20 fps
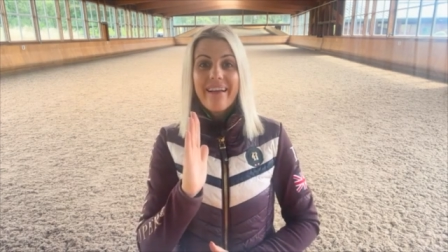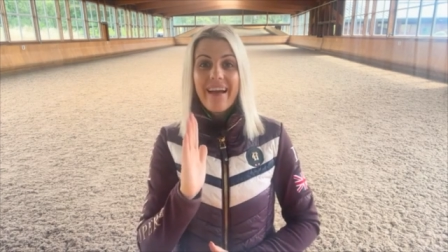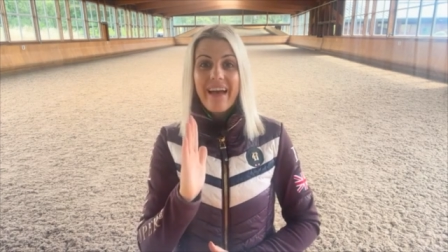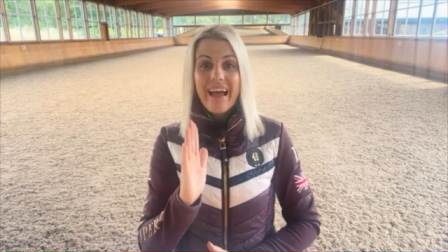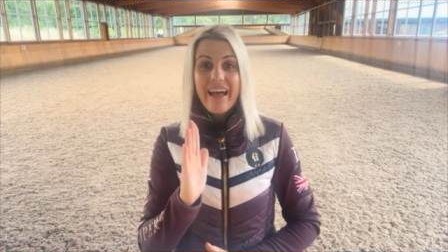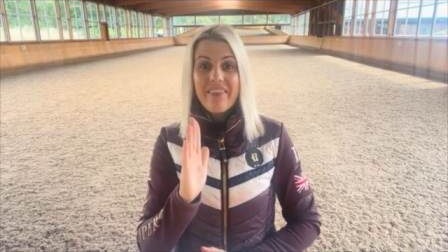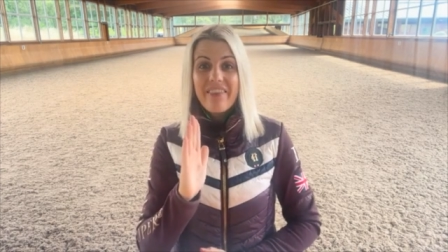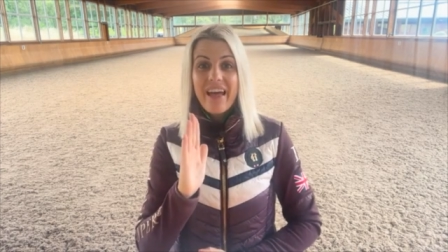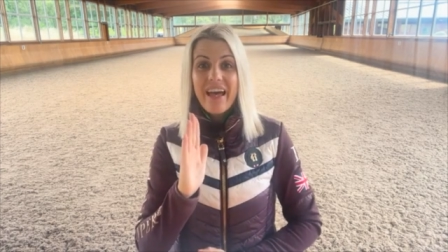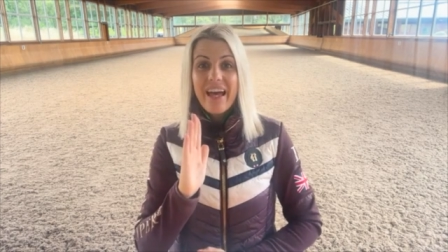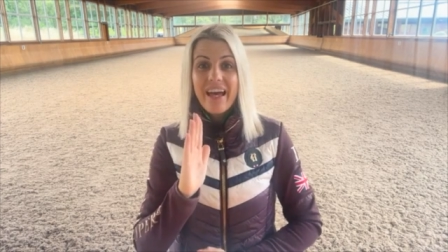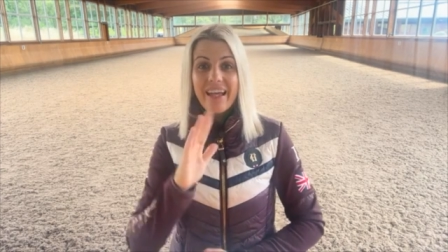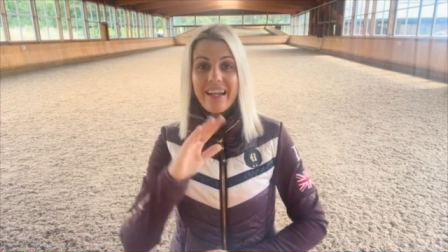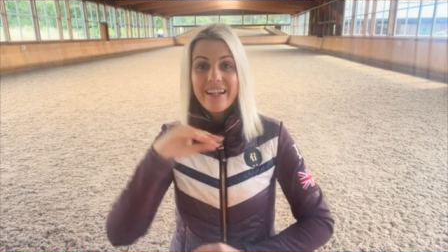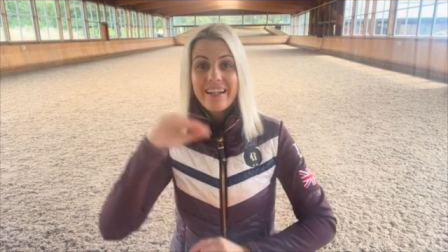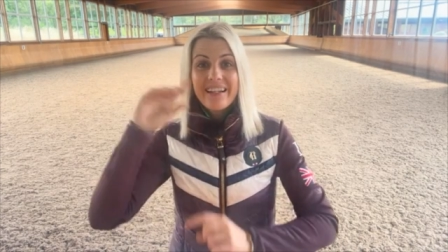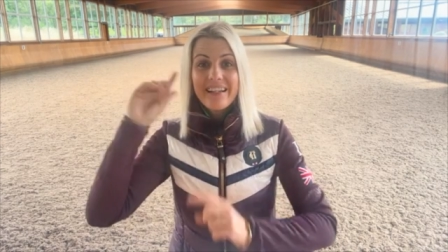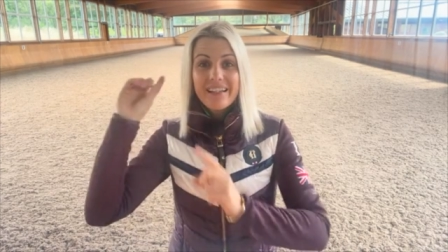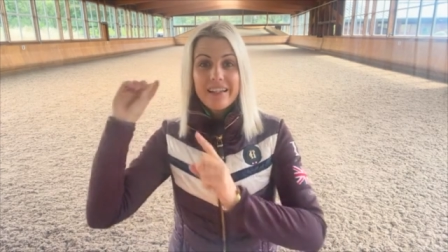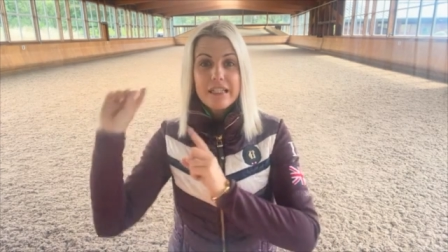and then,
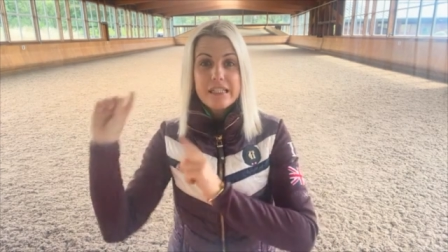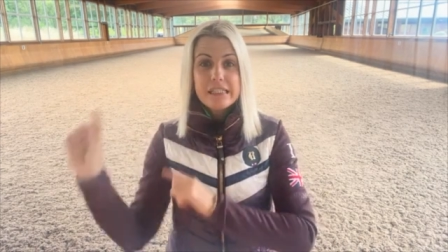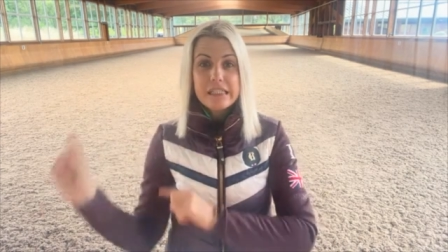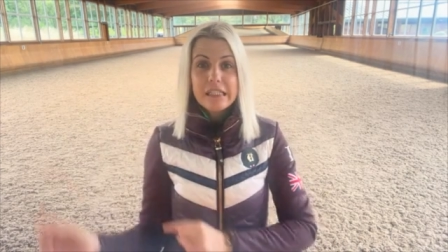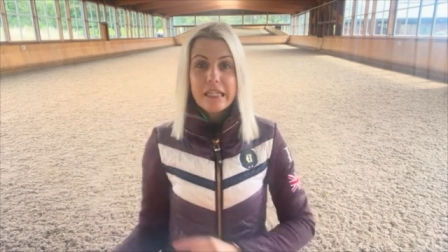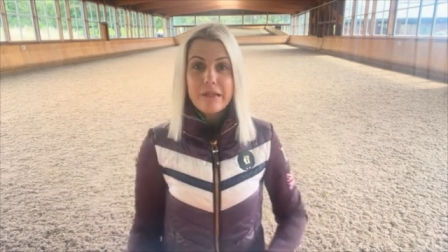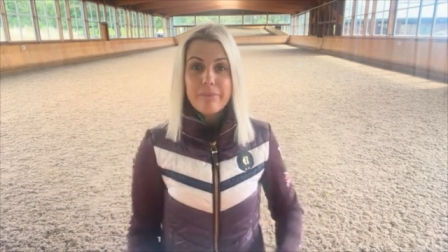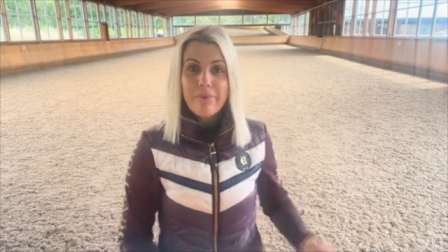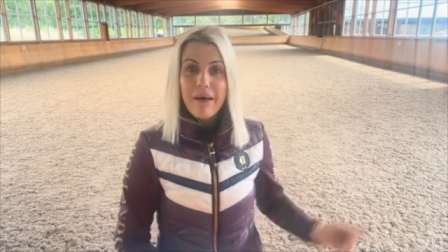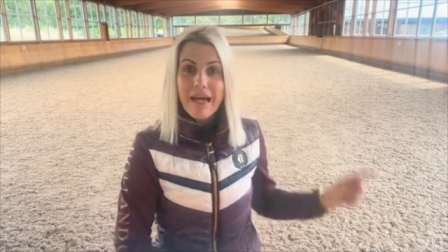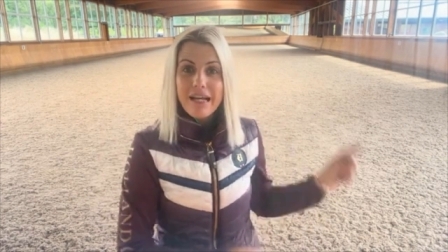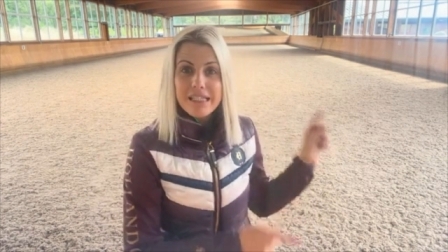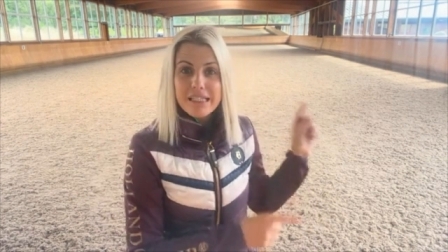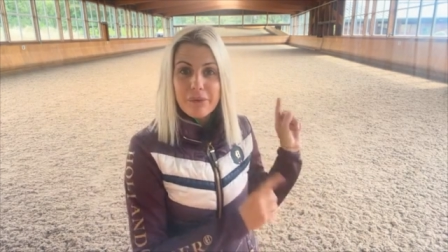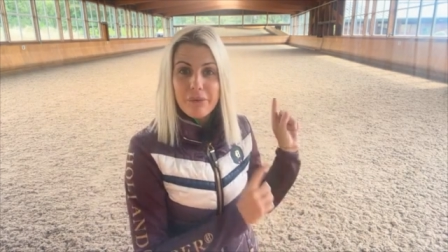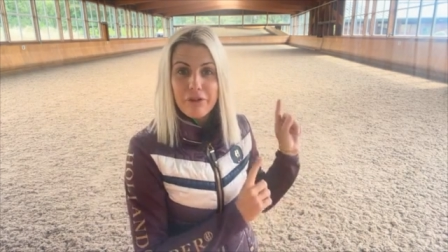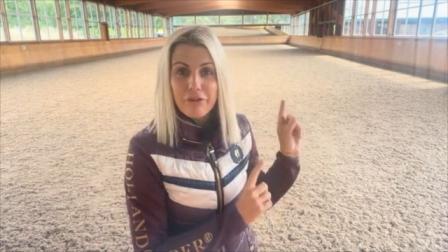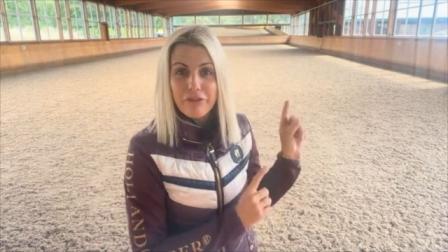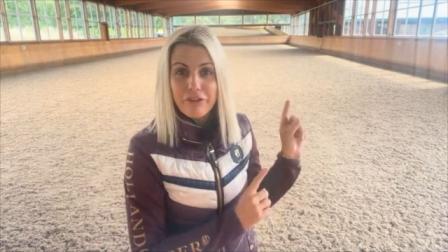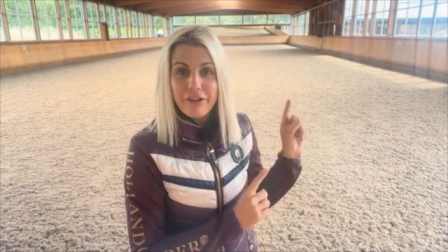let's click back
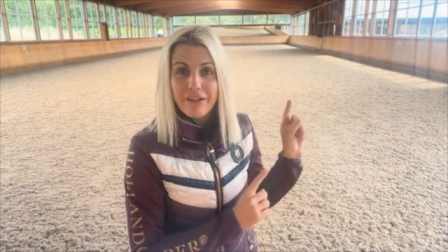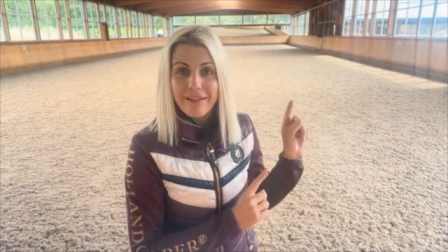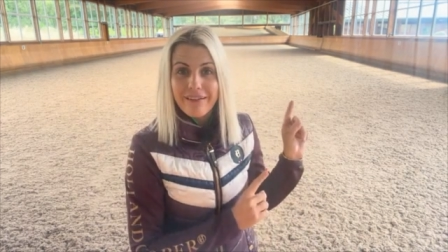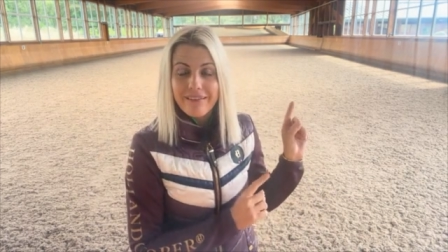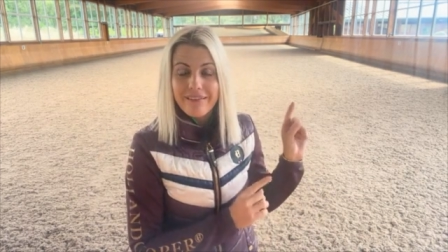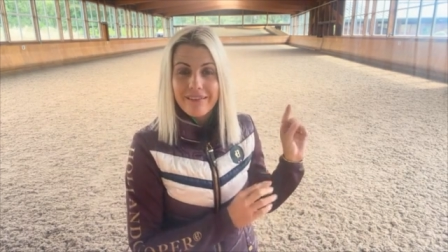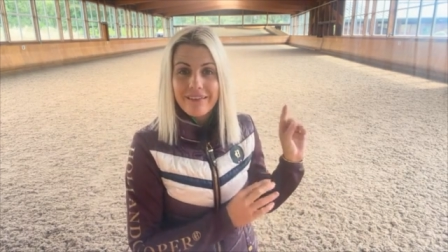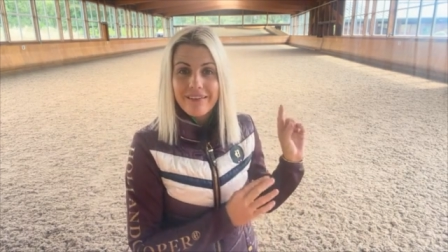to it, Phil.